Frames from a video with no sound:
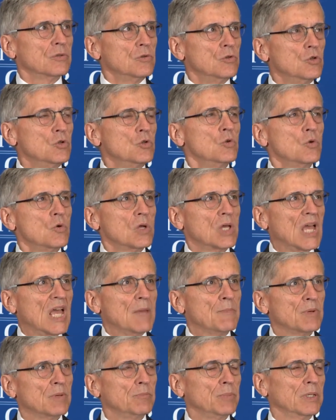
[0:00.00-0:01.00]
new
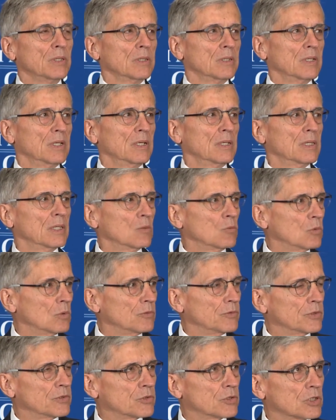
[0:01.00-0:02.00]
capability that will
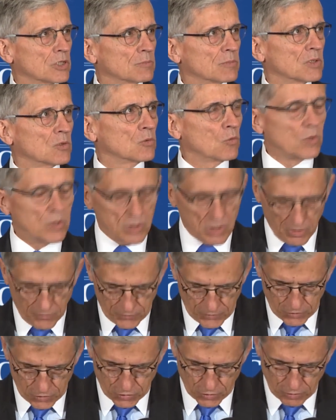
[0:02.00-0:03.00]
determine what our
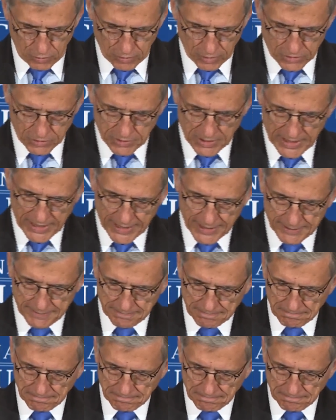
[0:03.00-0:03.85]
future looks like.